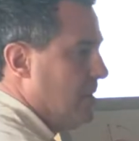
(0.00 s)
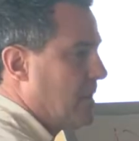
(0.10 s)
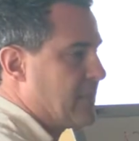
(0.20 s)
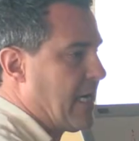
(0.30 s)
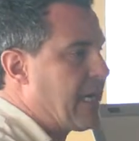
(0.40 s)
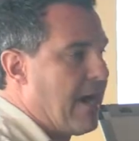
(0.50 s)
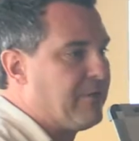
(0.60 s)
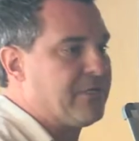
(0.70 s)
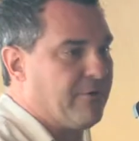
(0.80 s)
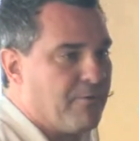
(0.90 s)
because I
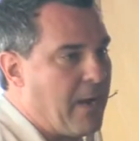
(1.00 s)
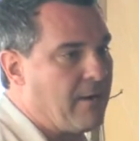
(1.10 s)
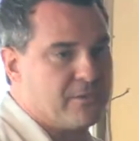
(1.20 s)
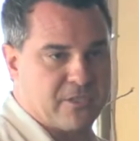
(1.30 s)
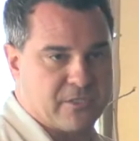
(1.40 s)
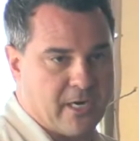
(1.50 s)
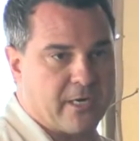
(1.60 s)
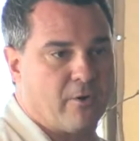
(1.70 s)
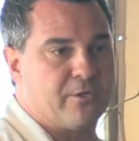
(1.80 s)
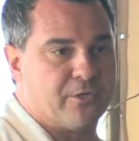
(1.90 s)
carry zero balances, and I
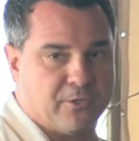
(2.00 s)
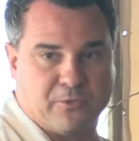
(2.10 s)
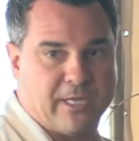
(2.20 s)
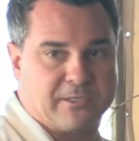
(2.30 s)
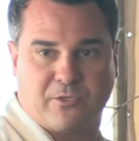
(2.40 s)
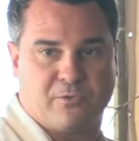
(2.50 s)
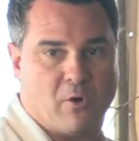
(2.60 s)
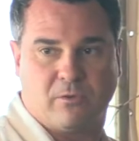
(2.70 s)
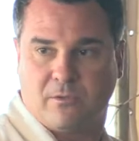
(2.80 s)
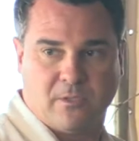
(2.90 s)
encourage you to do that too.
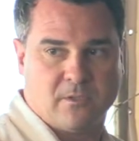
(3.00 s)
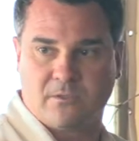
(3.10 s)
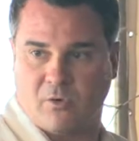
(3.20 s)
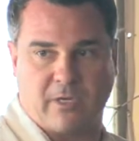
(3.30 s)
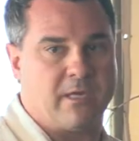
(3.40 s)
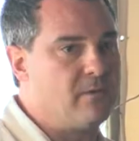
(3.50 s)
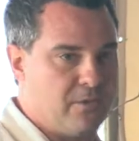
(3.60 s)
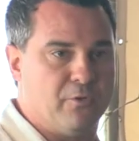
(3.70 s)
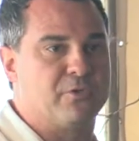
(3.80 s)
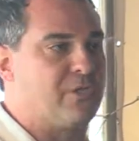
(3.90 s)

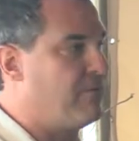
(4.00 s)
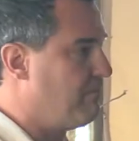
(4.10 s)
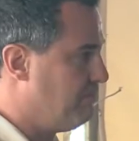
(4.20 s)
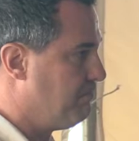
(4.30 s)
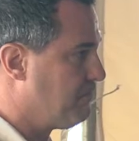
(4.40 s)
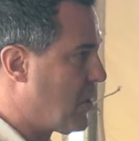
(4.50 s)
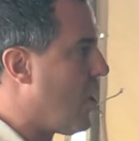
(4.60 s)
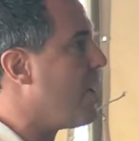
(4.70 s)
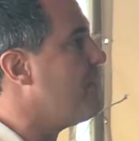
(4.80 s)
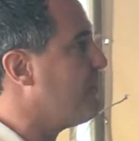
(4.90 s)
Use the
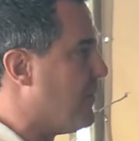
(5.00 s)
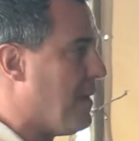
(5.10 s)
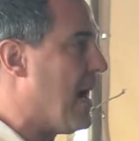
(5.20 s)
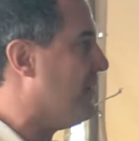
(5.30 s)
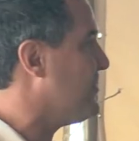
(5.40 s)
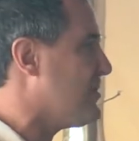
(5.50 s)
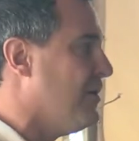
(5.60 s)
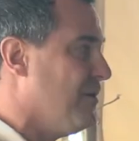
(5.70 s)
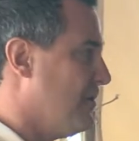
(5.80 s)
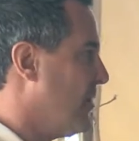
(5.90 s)
card for the miles.
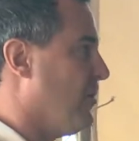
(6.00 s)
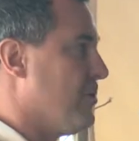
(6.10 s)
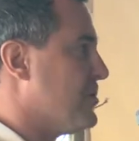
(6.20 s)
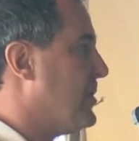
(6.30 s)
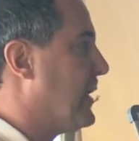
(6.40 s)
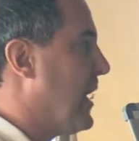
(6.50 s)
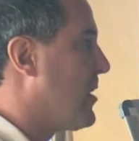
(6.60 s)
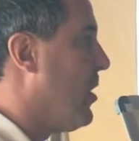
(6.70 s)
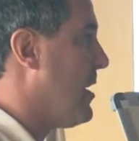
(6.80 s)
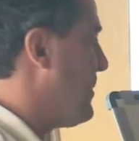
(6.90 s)
You don't use it to
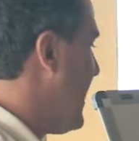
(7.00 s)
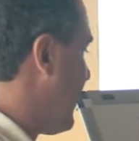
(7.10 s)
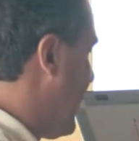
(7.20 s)
get caught up in that